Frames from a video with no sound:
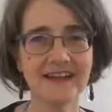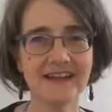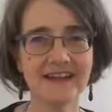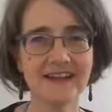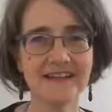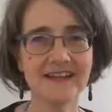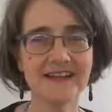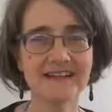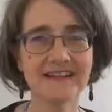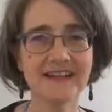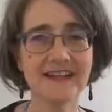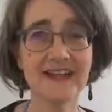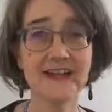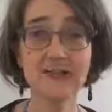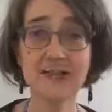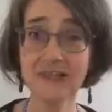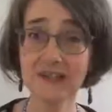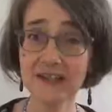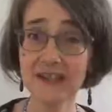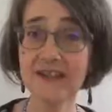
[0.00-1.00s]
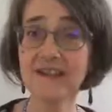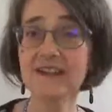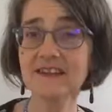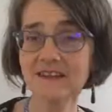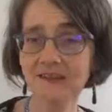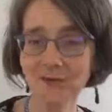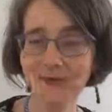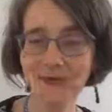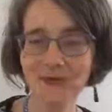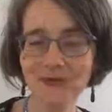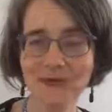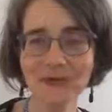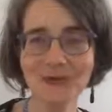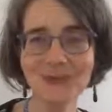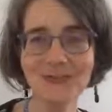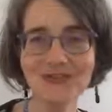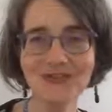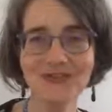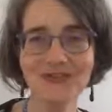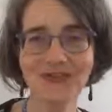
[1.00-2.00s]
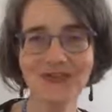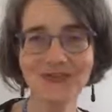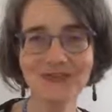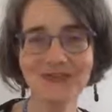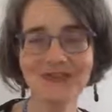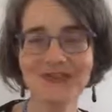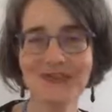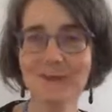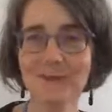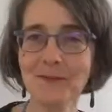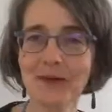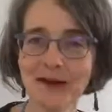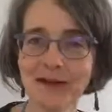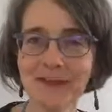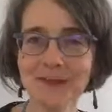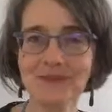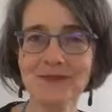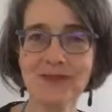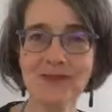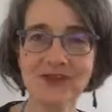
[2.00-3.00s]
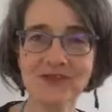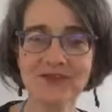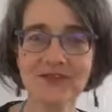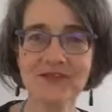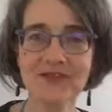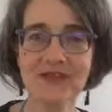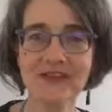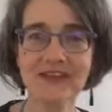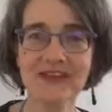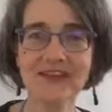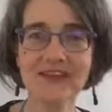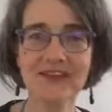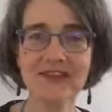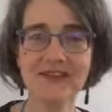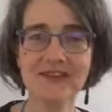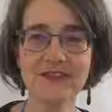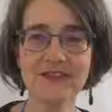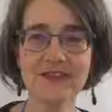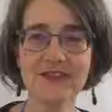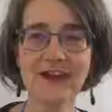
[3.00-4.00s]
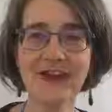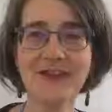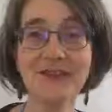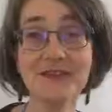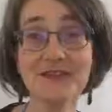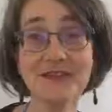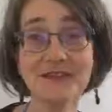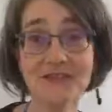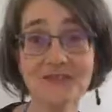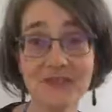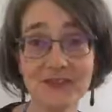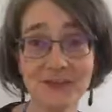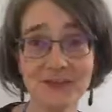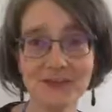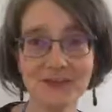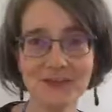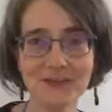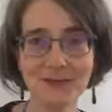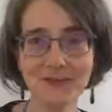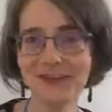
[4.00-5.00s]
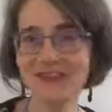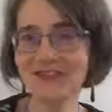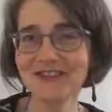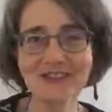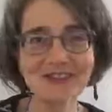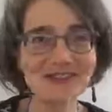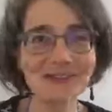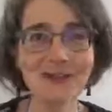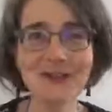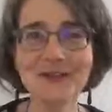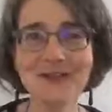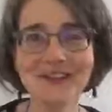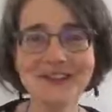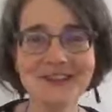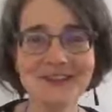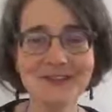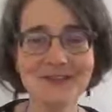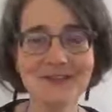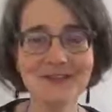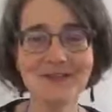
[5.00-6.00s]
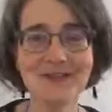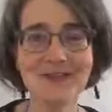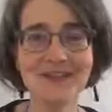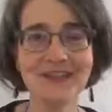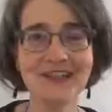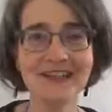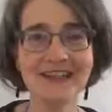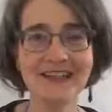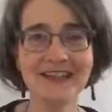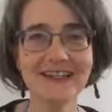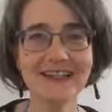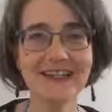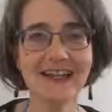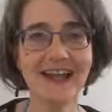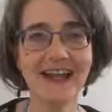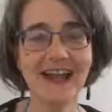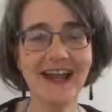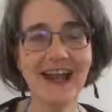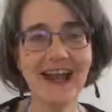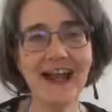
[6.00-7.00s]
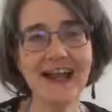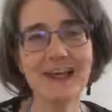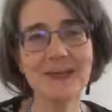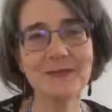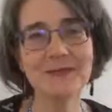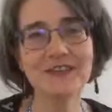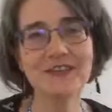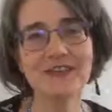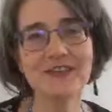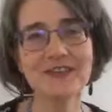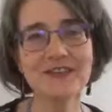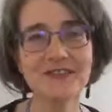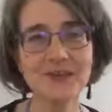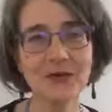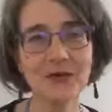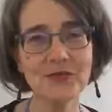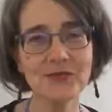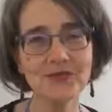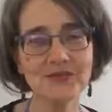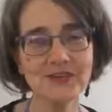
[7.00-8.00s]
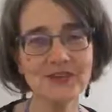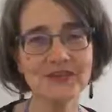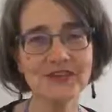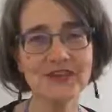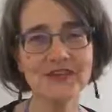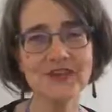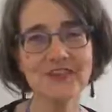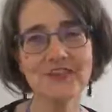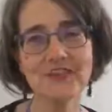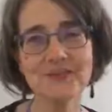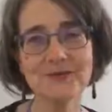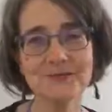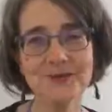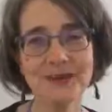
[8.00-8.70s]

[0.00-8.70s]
Instead of feeling disapproved of, as they might have once felt, they feel understood, which is a totally different feeling and helps us soften and